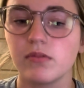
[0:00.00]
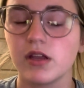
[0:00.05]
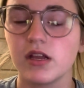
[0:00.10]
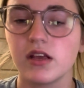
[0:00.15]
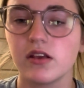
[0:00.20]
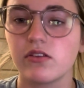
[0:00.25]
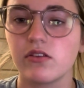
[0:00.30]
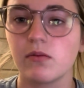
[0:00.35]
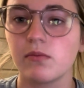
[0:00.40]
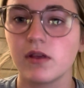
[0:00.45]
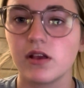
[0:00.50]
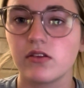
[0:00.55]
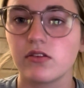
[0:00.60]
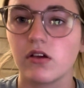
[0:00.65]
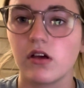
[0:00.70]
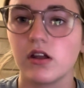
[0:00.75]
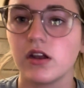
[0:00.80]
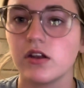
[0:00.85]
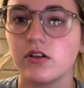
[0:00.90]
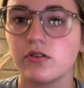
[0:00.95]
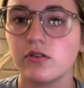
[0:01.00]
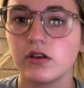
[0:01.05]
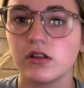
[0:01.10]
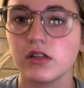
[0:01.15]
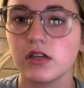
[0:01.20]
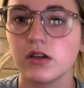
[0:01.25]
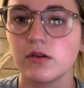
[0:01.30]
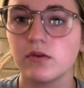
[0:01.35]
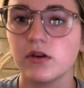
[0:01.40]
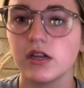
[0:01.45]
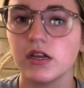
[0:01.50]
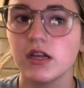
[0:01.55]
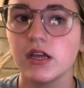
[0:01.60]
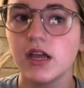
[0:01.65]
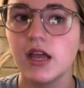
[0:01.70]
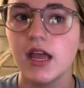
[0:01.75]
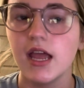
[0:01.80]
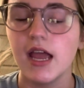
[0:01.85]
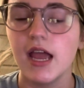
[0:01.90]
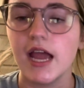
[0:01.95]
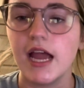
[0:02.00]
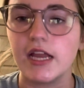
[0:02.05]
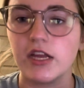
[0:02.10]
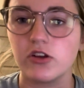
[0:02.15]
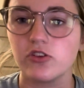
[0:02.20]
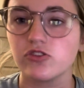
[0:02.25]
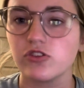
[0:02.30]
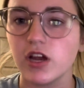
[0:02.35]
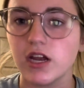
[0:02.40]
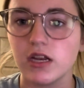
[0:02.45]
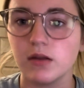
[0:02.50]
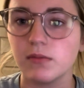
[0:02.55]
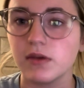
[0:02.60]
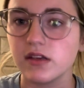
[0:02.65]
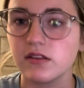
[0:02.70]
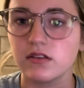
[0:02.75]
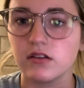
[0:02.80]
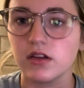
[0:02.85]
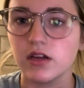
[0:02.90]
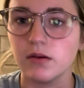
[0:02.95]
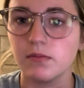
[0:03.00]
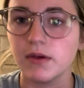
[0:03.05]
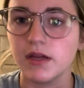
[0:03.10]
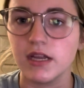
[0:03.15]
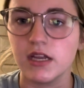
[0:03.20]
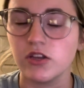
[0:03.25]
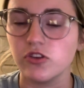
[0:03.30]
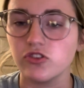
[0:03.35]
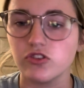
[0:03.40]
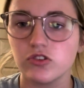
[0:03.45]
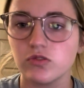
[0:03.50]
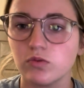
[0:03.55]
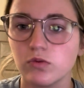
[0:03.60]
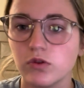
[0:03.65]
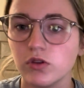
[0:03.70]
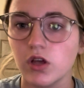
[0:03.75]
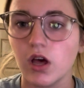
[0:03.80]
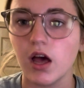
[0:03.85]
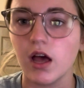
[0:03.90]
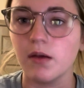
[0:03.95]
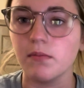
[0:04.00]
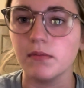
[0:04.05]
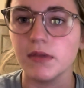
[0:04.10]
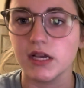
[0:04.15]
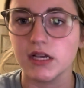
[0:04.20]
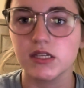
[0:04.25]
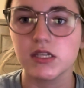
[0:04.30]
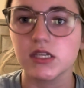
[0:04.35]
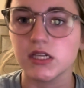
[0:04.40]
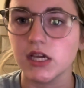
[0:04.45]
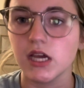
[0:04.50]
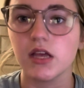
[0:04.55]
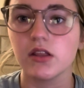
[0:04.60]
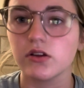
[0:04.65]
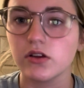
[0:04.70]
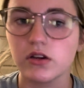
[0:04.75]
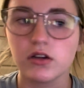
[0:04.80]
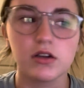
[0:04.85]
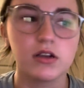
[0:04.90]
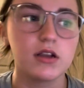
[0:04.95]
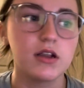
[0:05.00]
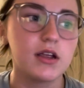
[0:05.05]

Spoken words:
something solid into a liquid, and you're trying to mix it up and it just will not mix together.